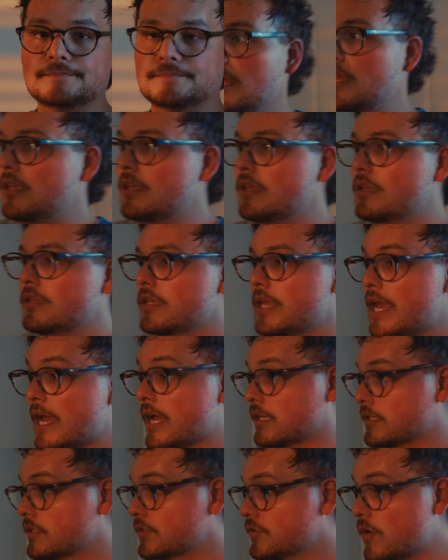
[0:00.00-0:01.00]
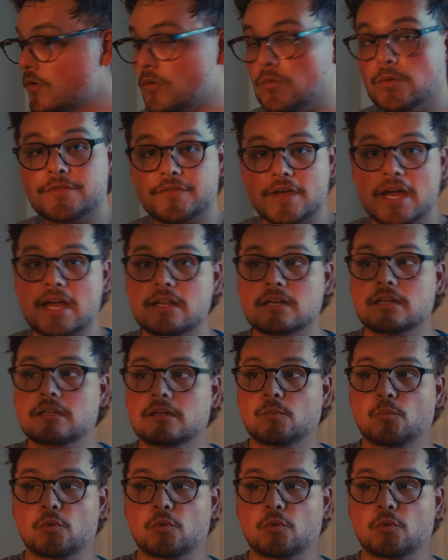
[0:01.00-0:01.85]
And yeah, so with that,